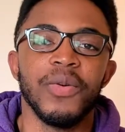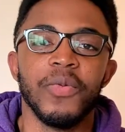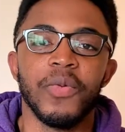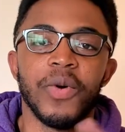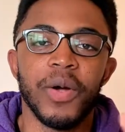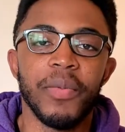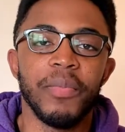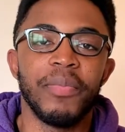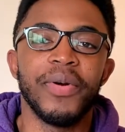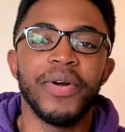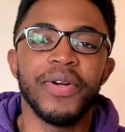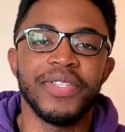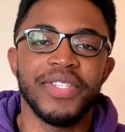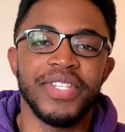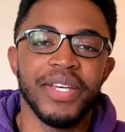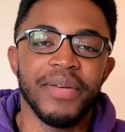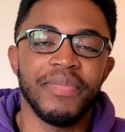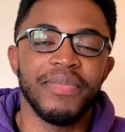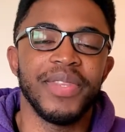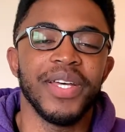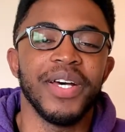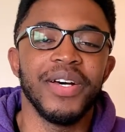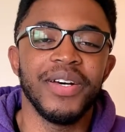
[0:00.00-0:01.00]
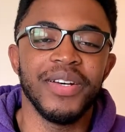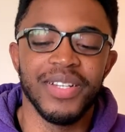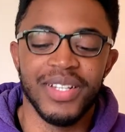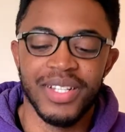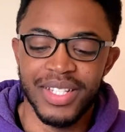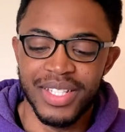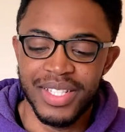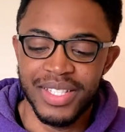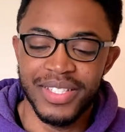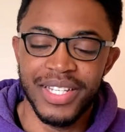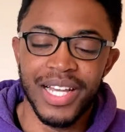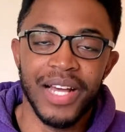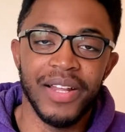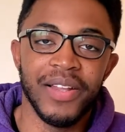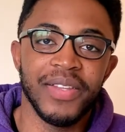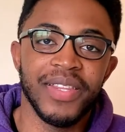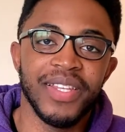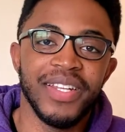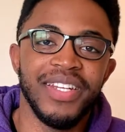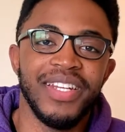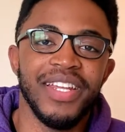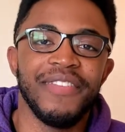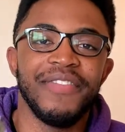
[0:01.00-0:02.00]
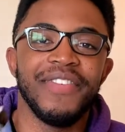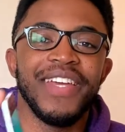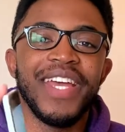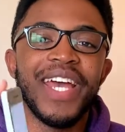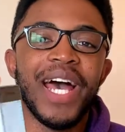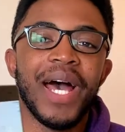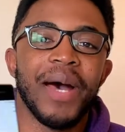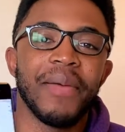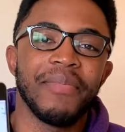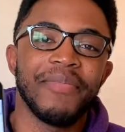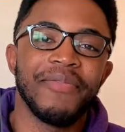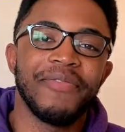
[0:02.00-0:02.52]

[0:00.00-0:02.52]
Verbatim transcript: One pro tip though, download the Divvy app